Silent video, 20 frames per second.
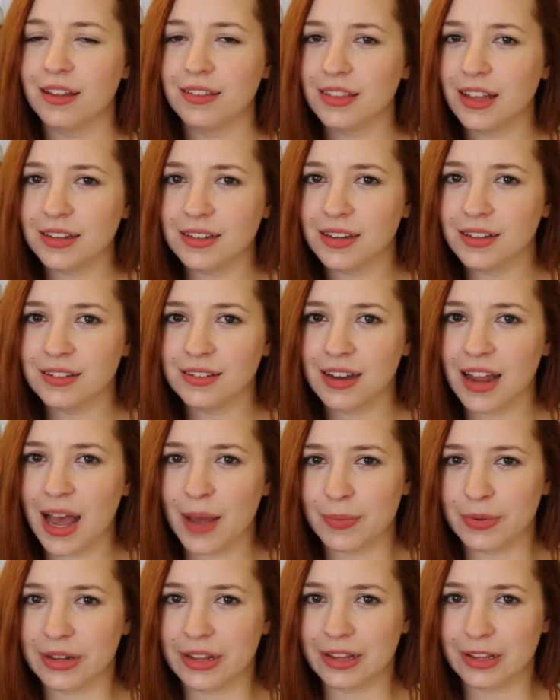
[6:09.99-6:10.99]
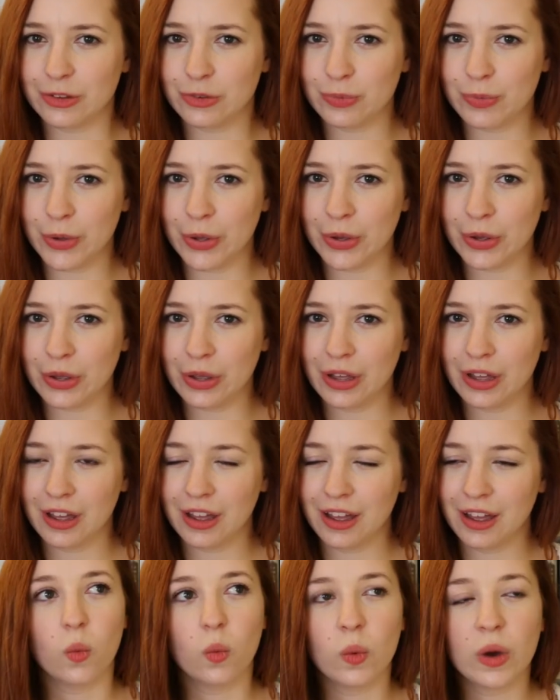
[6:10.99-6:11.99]
That doesn't happen in this book.
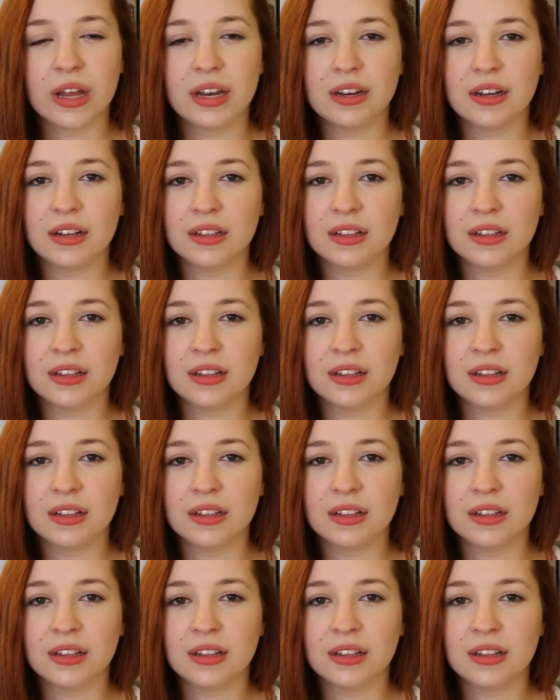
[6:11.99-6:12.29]
When